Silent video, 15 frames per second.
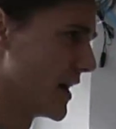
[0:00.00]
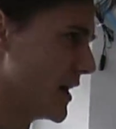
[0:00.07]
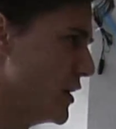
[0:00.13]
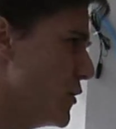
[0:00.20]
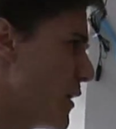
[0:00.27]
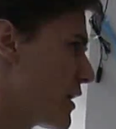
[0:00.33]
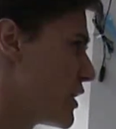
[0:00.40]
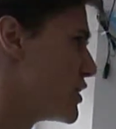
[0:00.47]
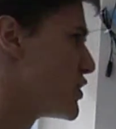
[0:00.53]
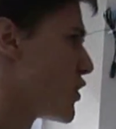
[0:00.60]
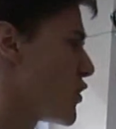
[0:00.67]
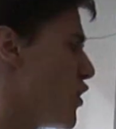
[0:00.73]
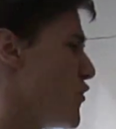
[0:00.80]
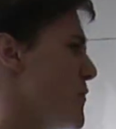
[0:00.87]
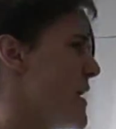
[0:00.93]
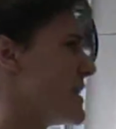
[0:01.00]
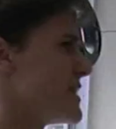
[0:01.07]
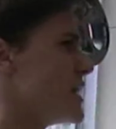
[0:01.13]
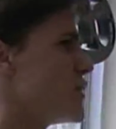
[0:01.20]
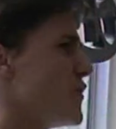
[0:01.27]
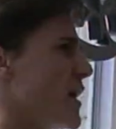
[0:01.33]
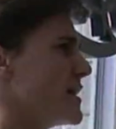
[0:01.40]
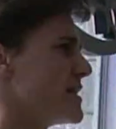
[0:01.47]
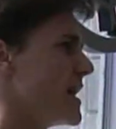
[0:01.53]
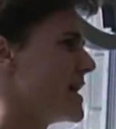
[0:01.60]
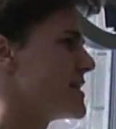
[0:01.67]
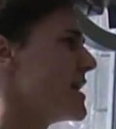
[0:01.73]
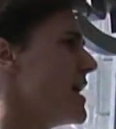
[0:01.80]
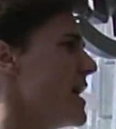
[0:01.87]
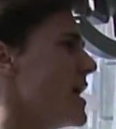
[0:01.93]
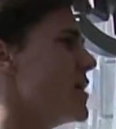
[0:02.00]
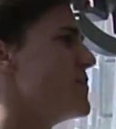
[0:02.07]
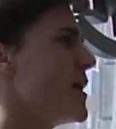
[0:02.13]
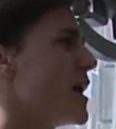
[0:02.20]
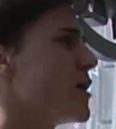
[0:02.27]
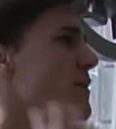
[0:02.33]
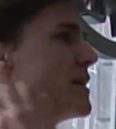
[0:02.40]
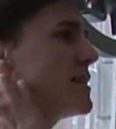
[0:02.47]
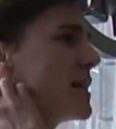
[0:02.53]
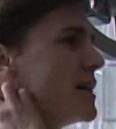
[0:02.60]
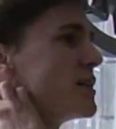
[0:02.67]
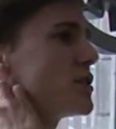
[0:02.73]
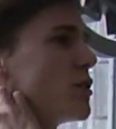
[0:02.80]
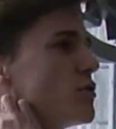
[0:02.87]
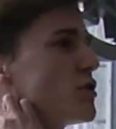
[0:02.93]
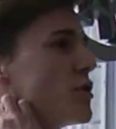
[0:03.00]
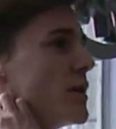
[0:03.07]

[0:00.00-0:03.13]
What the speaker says: seats and understand they're gonna have a good time, because people,